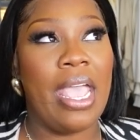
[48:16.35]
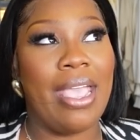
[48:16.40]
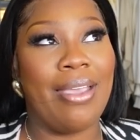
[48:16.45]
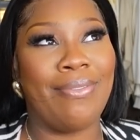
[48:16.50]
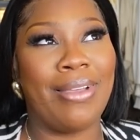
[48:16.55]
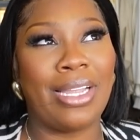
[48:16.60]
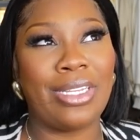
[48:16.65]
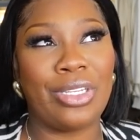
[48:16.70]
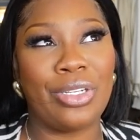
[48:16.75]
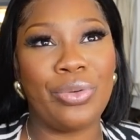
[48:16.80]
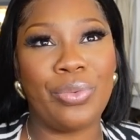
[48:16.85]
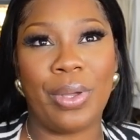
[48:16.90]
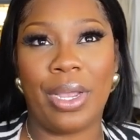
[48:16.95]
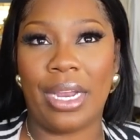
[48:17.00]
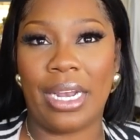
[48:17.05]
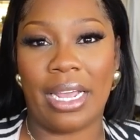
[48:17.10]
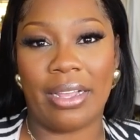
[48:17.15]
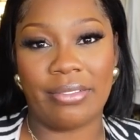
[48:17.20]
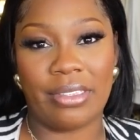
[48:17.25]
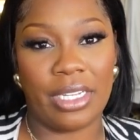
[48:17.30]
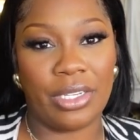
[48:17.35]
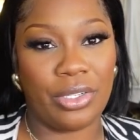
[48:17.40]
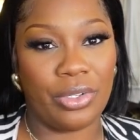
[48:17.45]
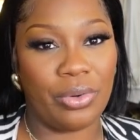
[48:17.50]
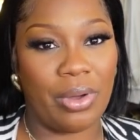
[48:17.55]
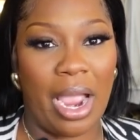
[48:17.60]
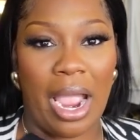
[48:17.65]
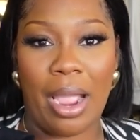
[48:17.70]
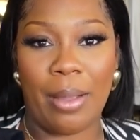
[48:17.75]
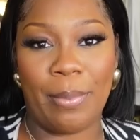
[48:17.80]
If I do wear it out the
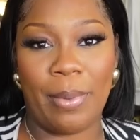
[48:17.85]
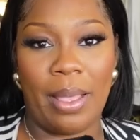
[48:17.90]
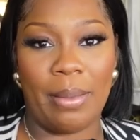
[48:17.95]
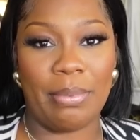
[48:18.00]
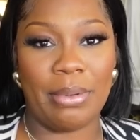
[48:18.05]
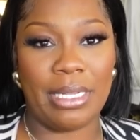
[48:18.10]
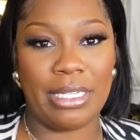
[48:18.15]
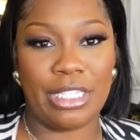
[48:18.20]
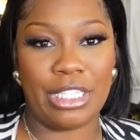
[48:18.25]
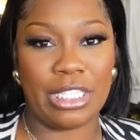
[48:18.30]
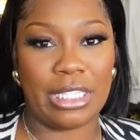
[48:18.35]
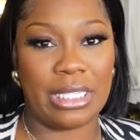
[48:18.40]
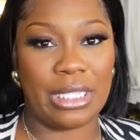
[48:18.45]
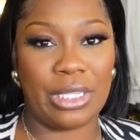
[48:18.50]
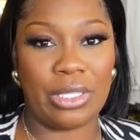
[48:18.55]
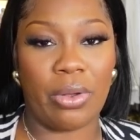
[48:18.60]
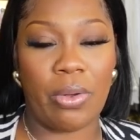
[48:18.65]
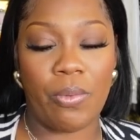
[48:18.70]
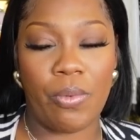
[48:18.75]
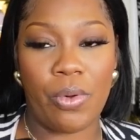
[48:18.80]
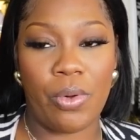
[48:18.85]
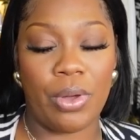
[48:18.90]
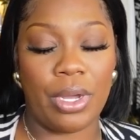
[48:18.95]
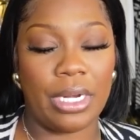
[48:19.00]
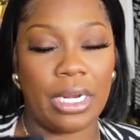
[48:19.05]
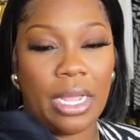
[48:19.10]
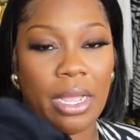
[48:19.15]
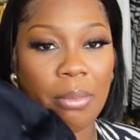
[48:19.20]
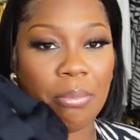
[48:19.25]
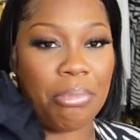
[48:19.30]
door, I'll probably just throw
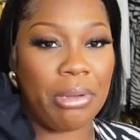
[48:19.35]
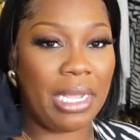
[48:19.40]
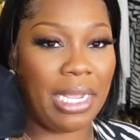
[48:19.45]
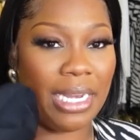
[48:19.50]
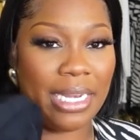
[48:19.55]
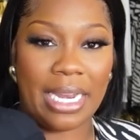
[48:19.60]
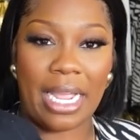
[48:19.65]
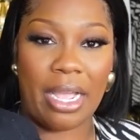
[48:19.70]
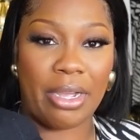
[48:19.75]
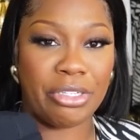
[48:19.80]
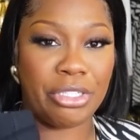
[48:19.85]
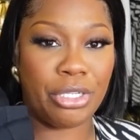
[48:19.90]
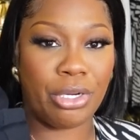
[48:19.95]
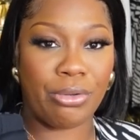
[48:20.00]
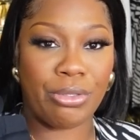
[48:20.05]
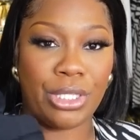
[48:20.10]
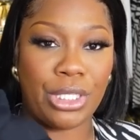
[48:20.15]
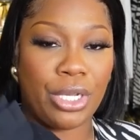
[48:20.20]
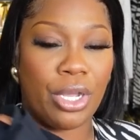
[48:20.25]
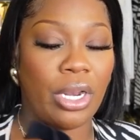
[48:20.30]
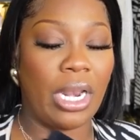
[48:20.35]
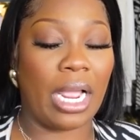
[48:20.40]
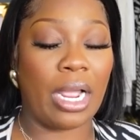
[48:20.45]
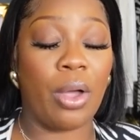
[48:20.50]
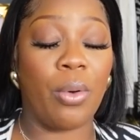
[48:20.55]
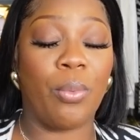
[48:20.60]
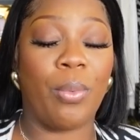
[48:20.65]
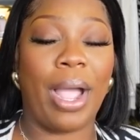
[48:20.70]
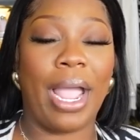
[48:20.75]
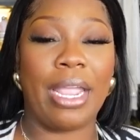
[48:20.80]
on a button-down shirt, to, like
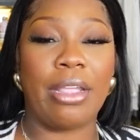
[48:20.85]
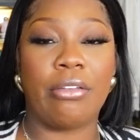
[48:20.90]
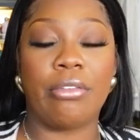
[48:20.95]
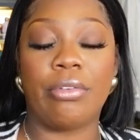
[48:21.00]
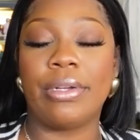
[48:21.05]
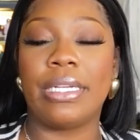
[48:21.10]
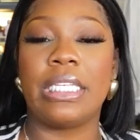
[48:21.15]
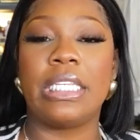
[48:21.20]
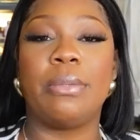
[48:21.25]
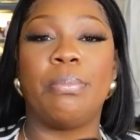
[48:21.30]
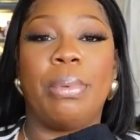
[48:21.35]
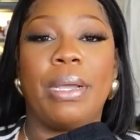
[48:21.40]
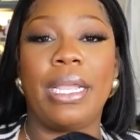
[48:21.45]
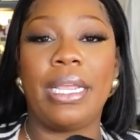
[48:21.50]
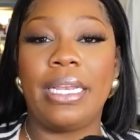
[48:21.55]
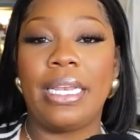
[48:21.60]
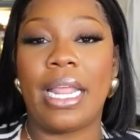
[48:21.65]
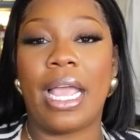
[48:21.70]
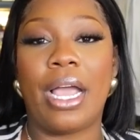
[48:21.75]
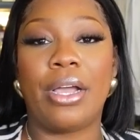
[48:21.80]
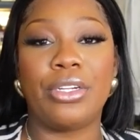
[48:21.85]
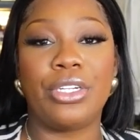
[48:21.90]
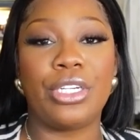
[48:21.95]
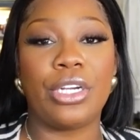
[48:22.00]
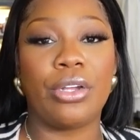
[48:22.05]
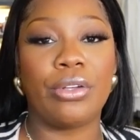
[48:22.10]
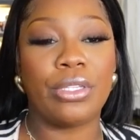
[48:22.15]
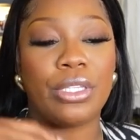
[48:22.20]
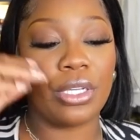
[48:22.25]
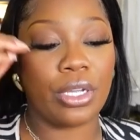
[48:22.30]
a white crisp button-down
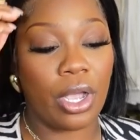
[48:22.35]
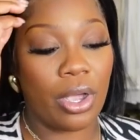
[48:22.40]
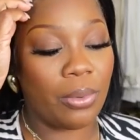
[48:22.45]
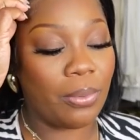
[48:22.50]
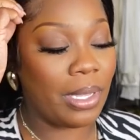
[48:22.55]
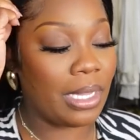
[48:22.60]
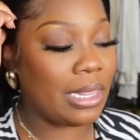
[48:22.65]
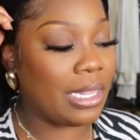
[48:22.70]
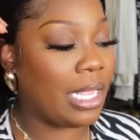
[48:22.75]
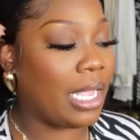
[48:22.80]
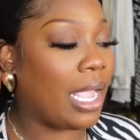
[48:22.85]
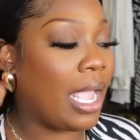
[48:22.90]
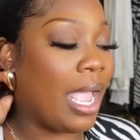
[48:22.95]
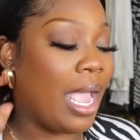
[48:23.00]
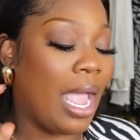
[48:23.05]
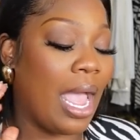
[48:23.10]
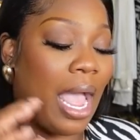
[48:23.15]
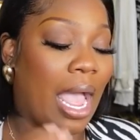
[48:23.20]
shirt to go with it.